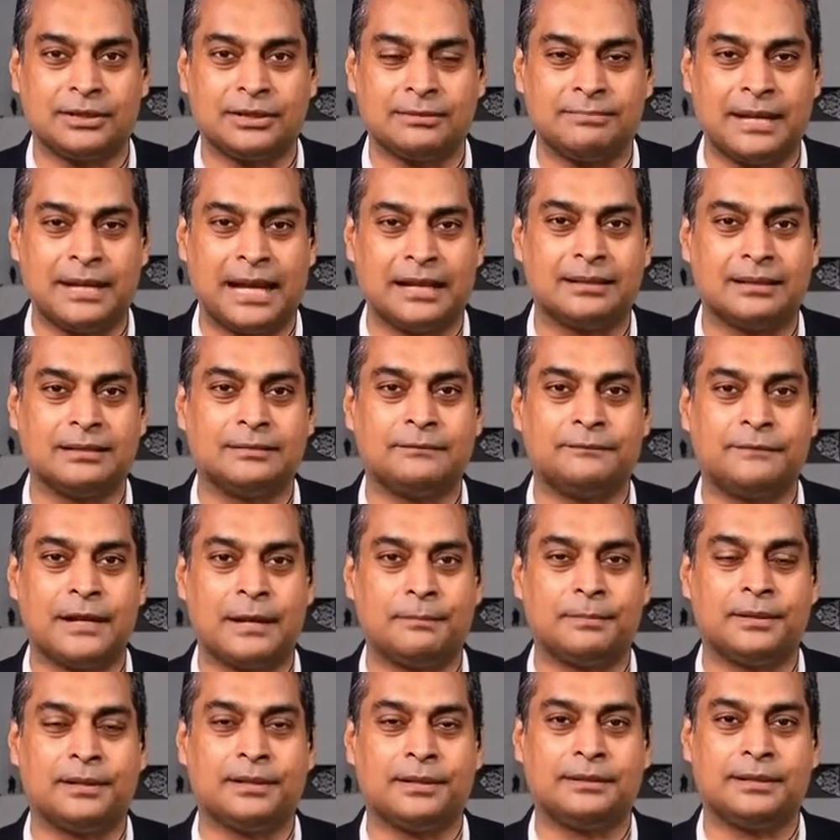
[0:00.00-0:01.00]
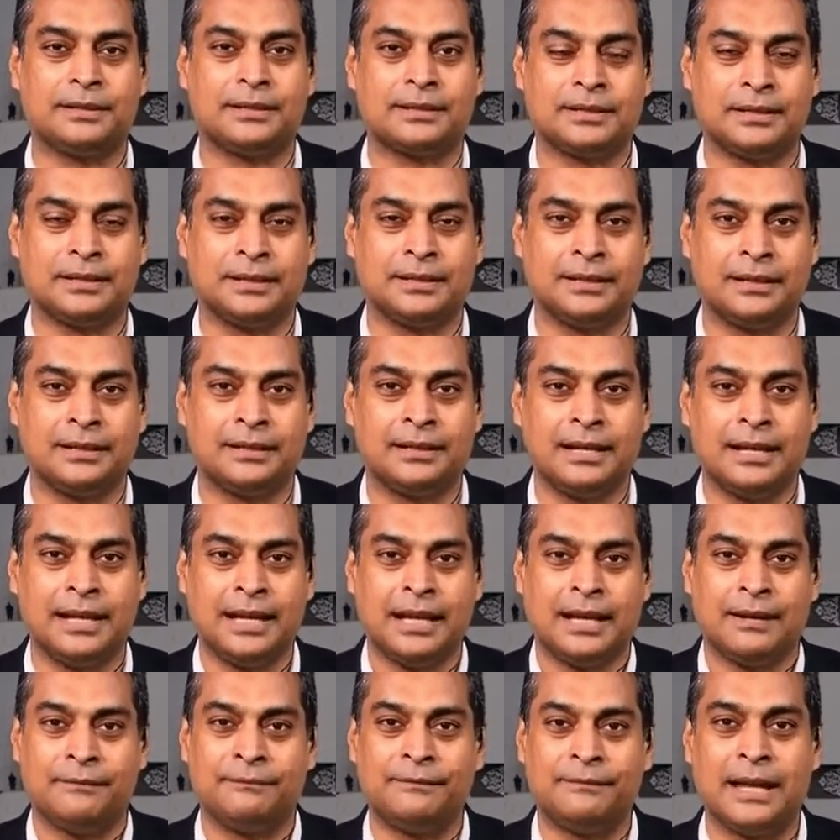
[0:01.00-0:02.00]
back in February this year
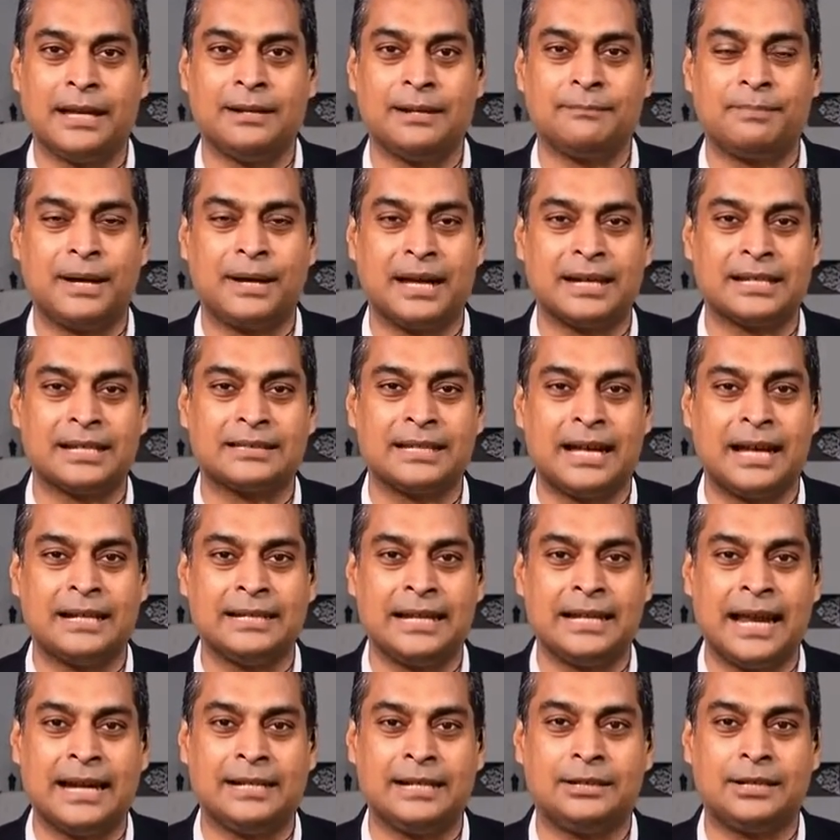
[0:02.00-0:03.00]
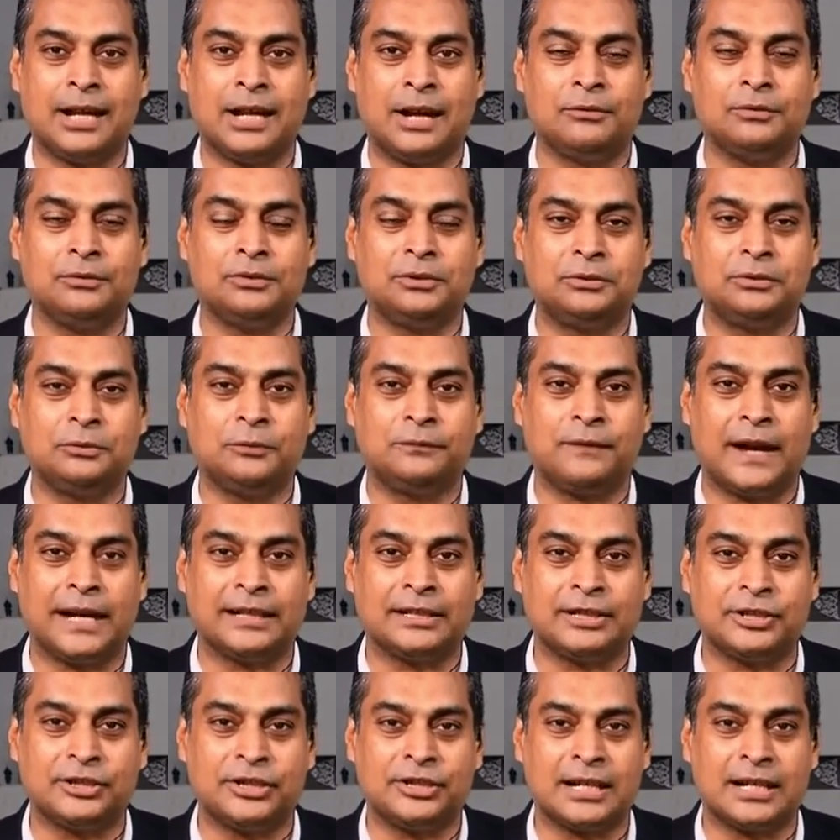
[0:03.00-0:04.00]
when Pakistan had downed two fighter
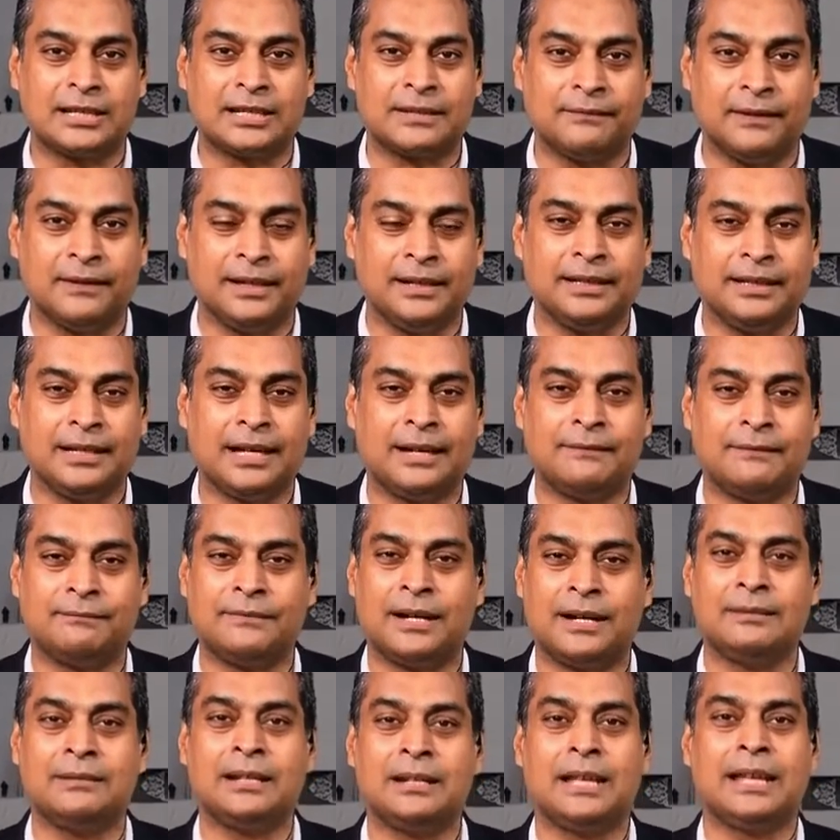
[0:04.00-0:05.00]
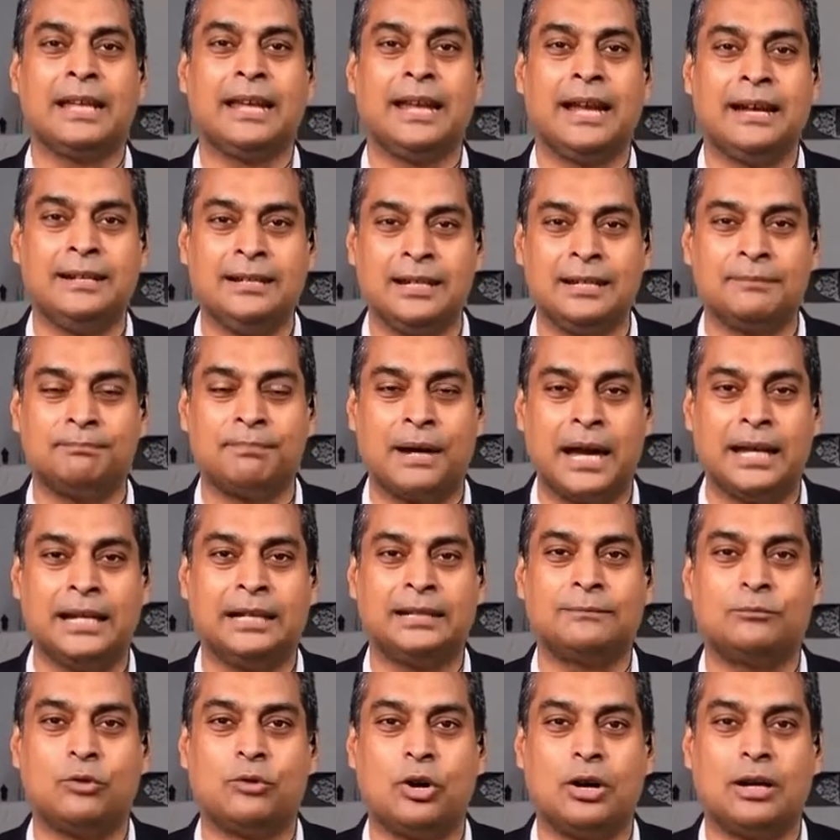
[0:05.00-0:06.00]
jets of India, one Indian pilot
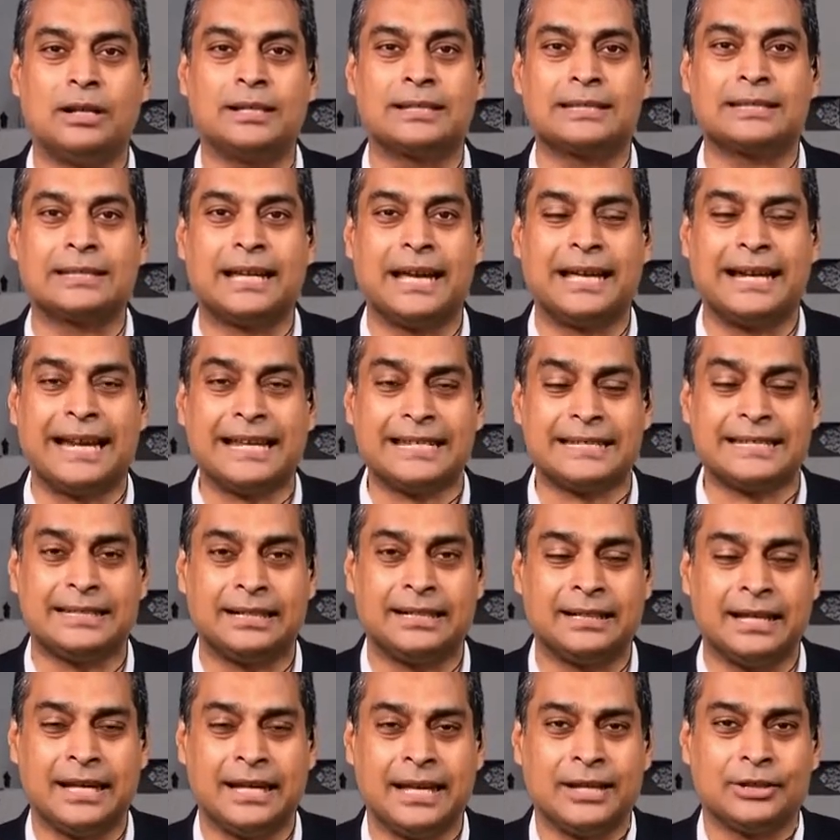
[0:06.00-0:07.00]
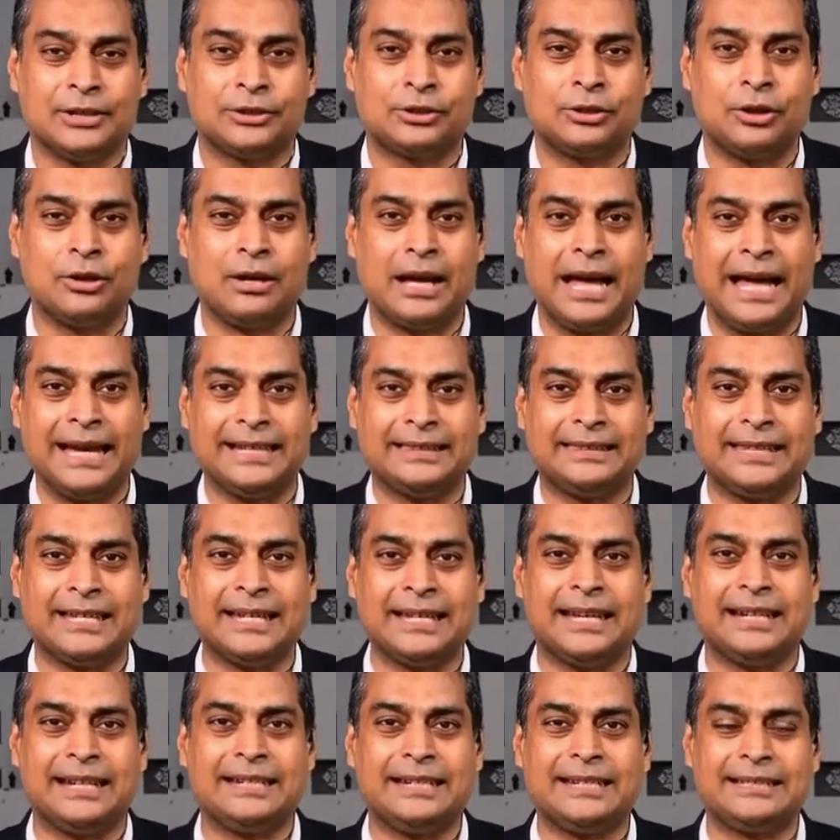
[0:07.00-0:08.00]
was arrested. So I think
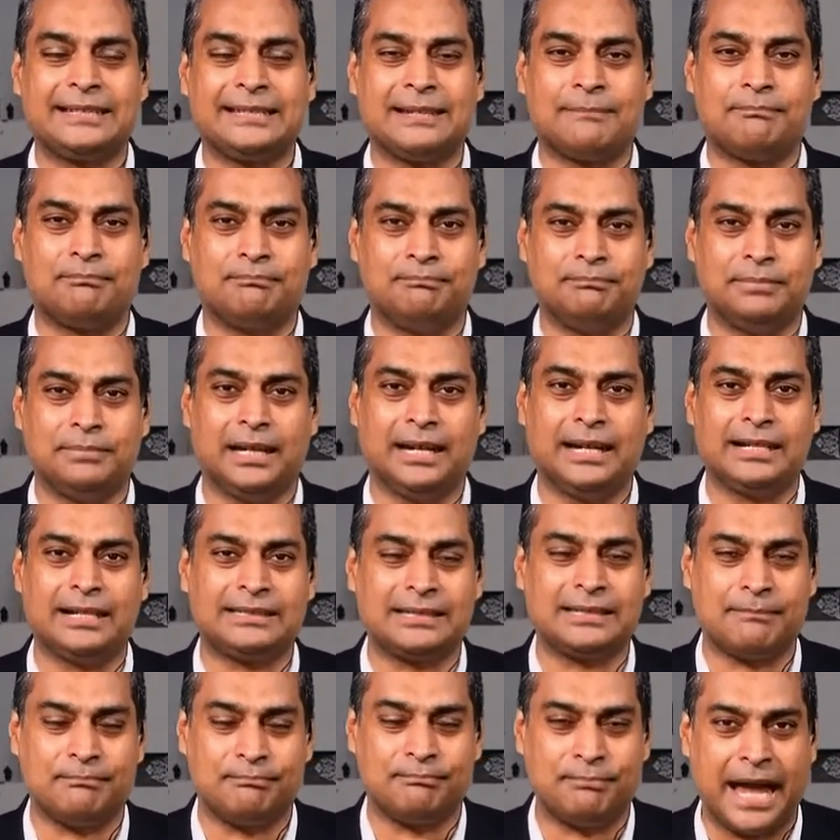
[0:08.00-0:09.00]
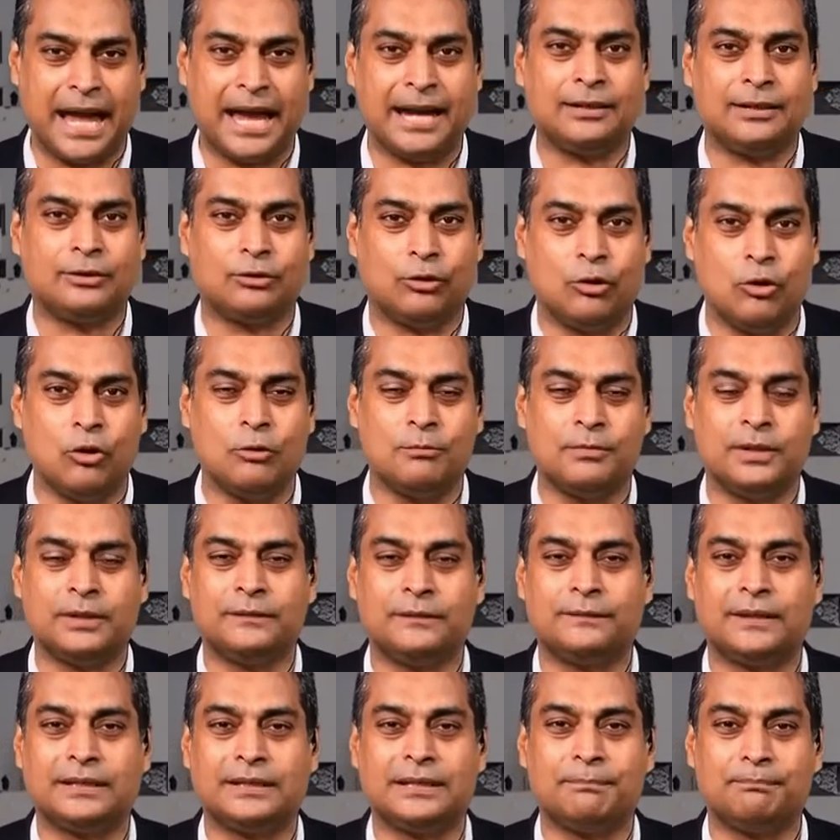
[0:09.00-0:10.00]
it is a bad omen for
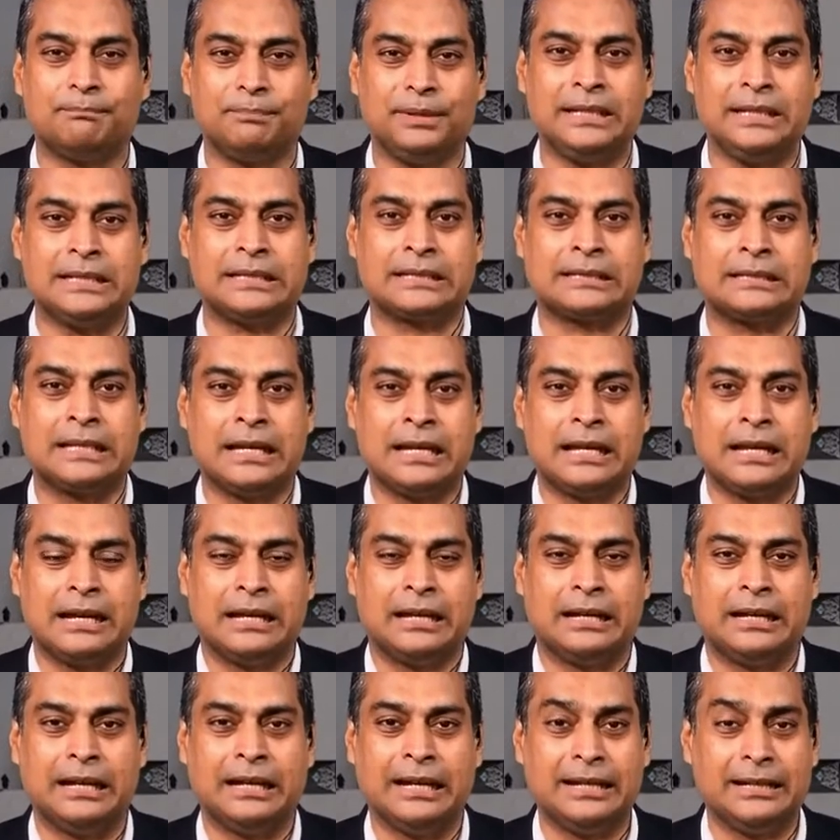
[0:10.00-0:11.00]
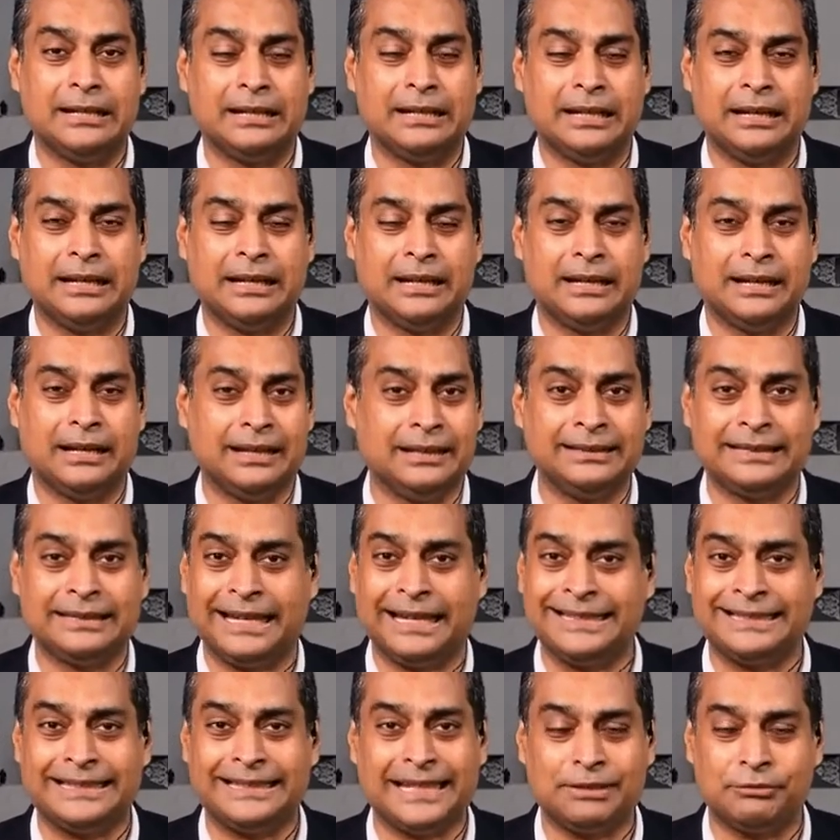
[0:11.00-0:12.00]
the peace in
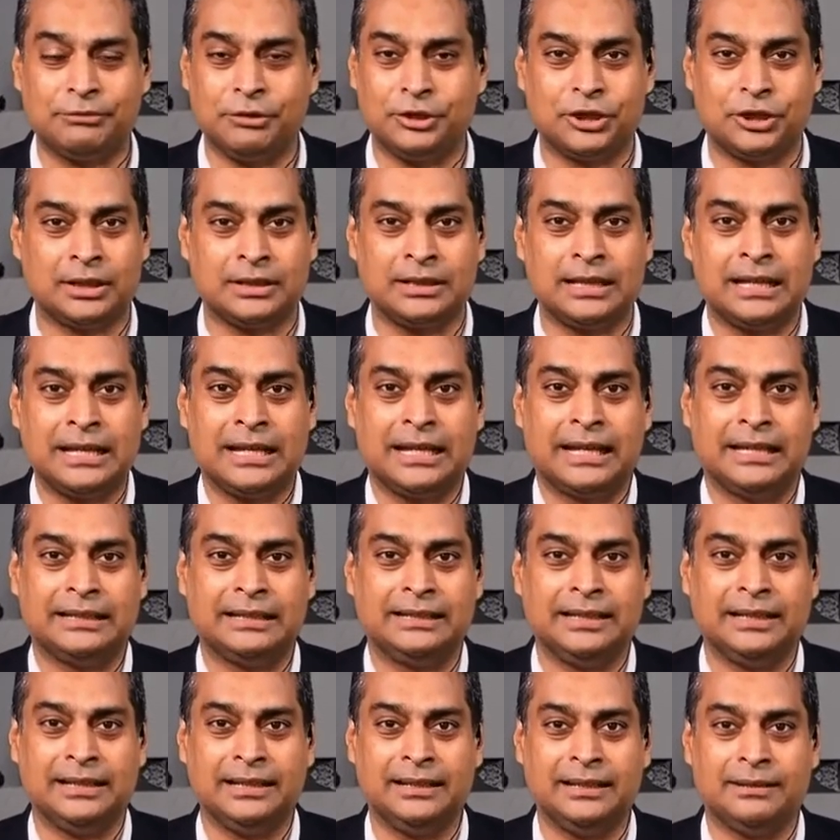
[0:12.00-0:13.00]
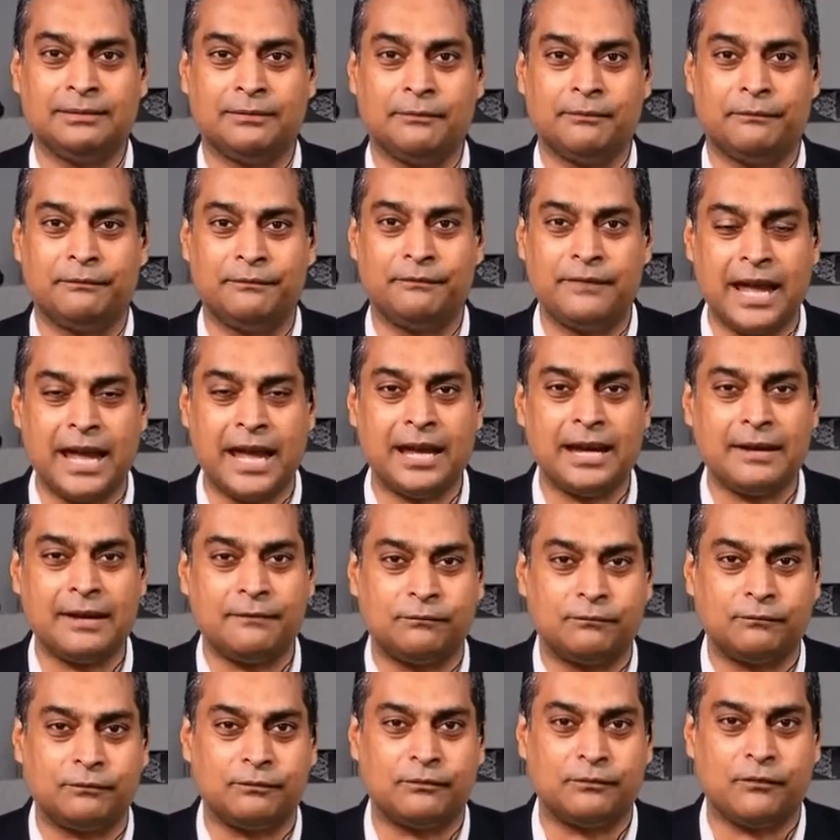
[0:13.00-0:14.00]
the region. The way
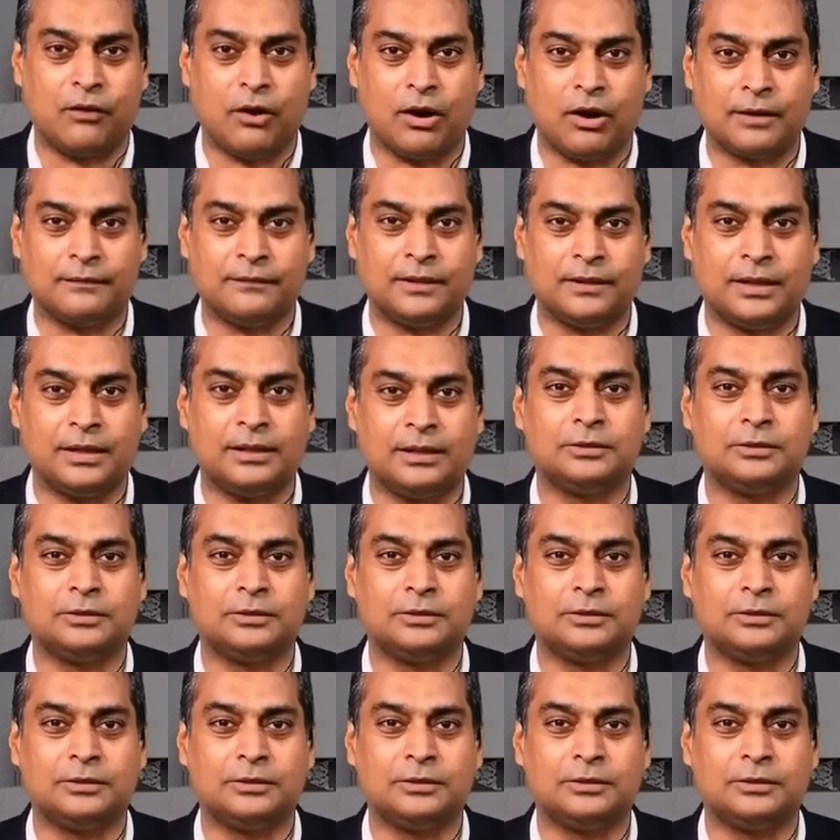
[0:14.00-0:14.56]
forward